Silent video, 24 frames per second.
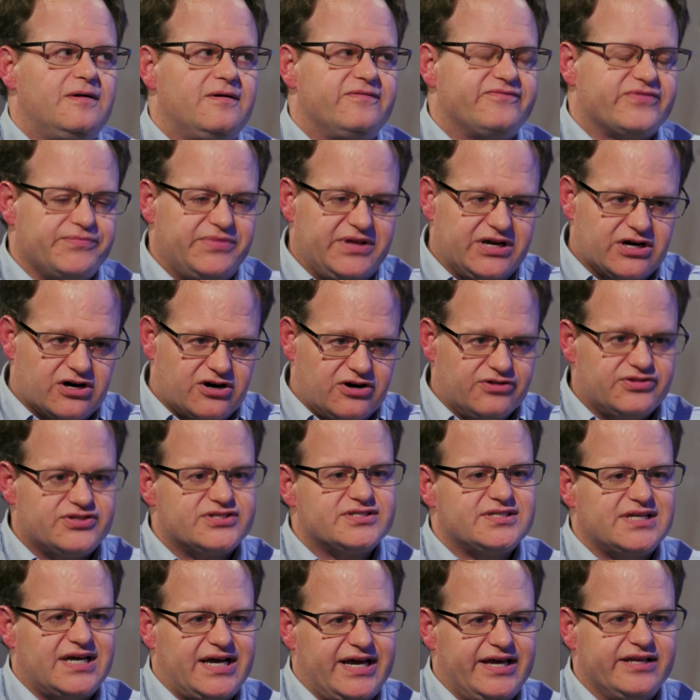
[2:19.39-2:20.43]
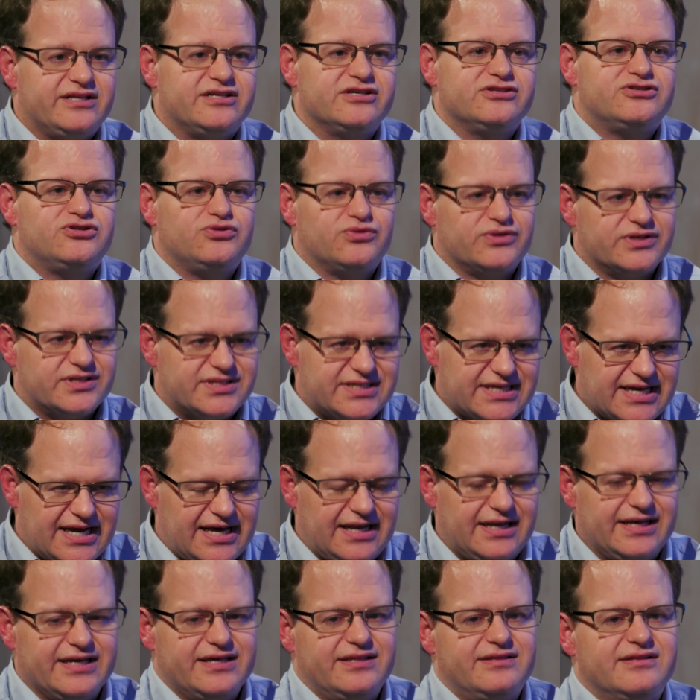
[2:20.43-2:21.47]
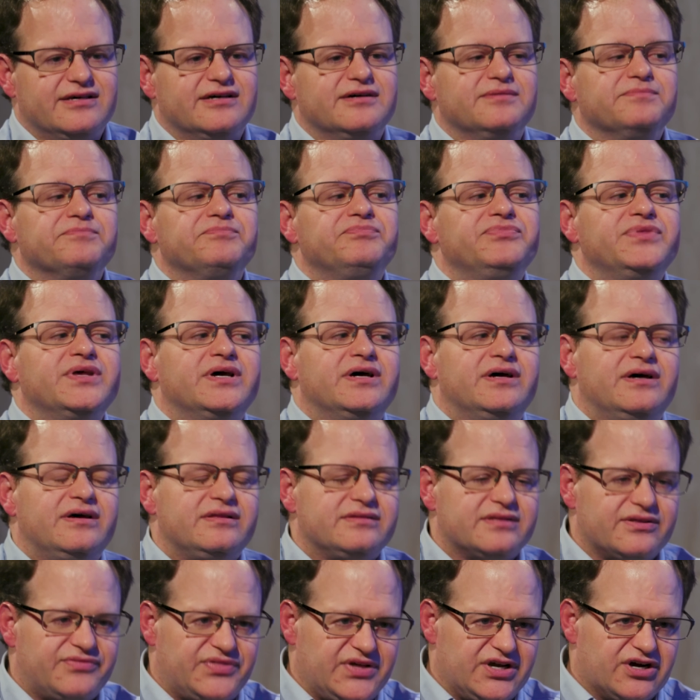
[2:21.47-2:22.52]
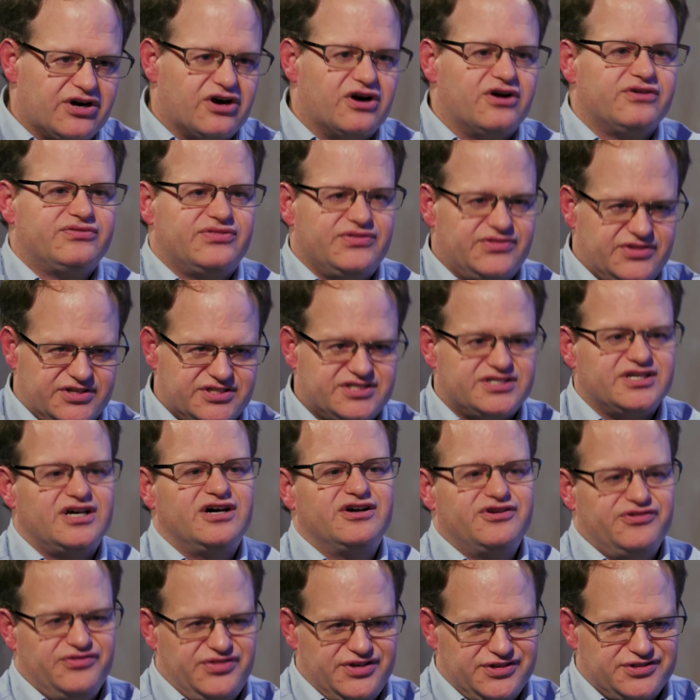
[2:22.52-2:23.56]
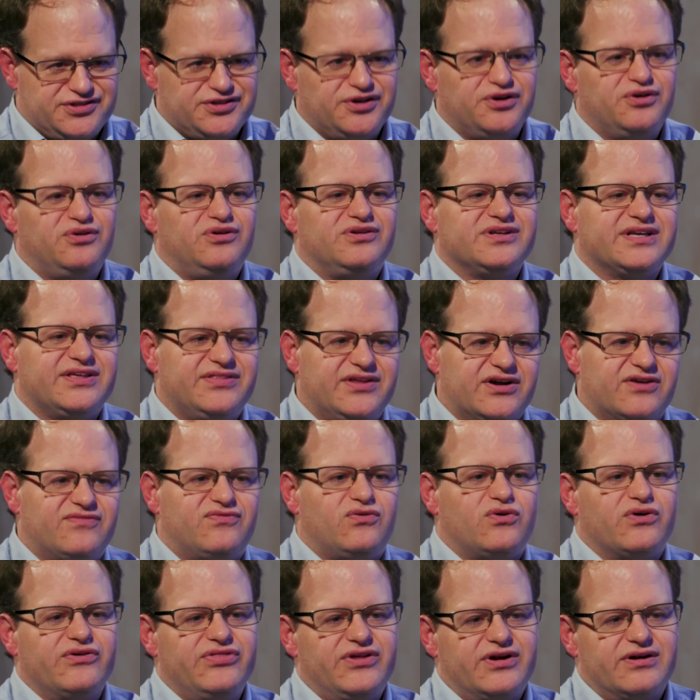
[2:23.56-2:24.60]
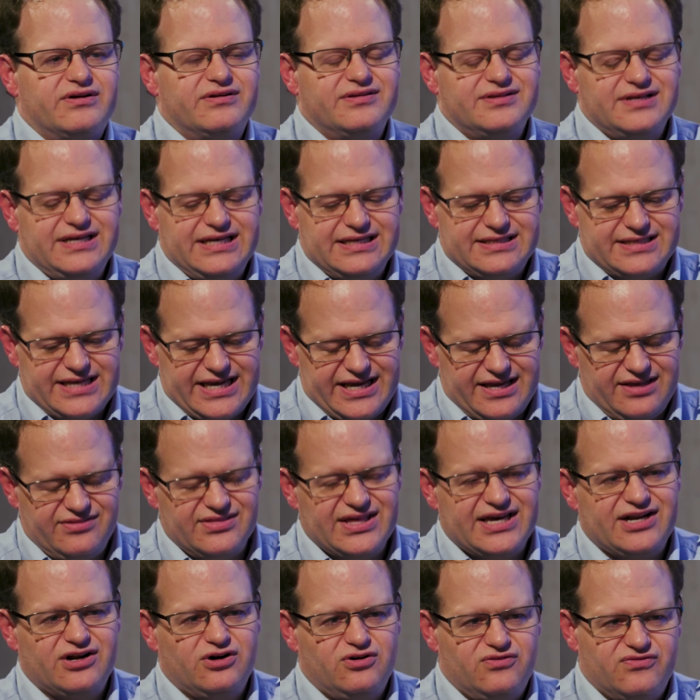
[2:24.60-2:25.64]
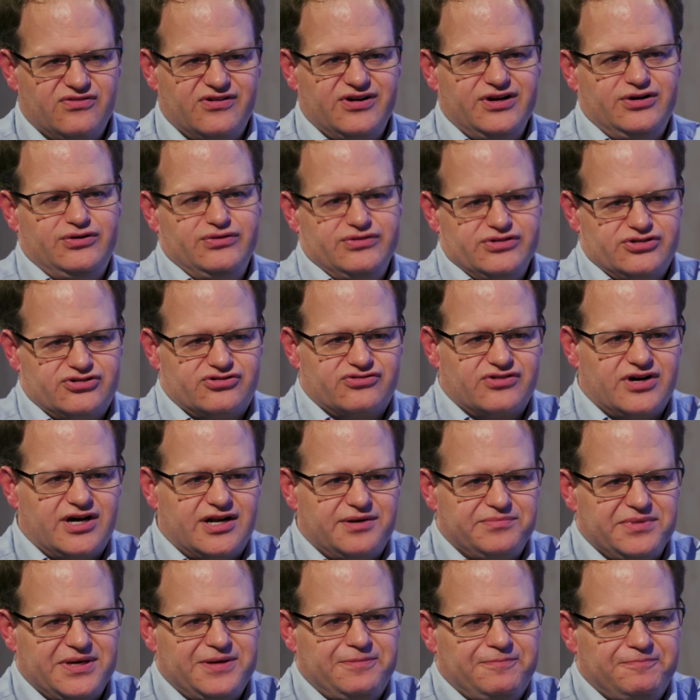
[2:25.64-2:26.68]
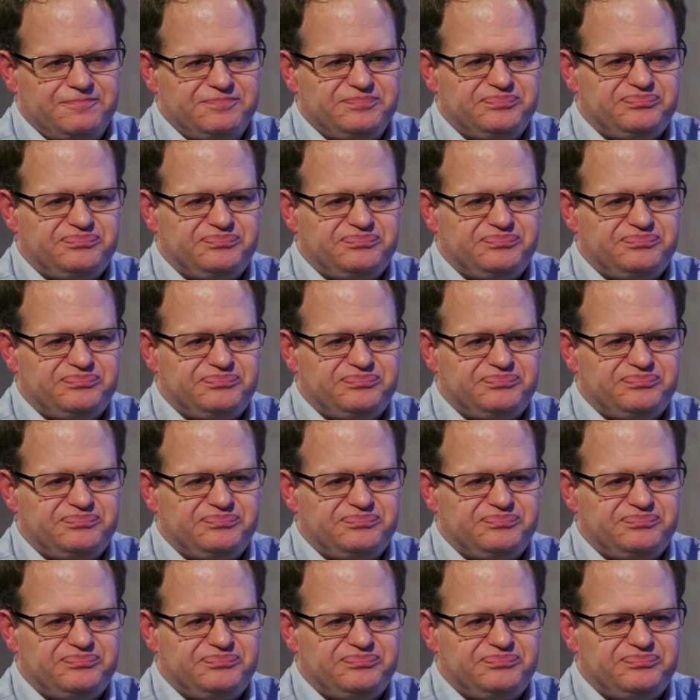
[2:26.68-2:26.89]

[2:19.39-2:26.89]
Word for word: from the Earth scientists who are telling them that the Earth and the Sun are this old, and therefore they're taking that over into astronomy.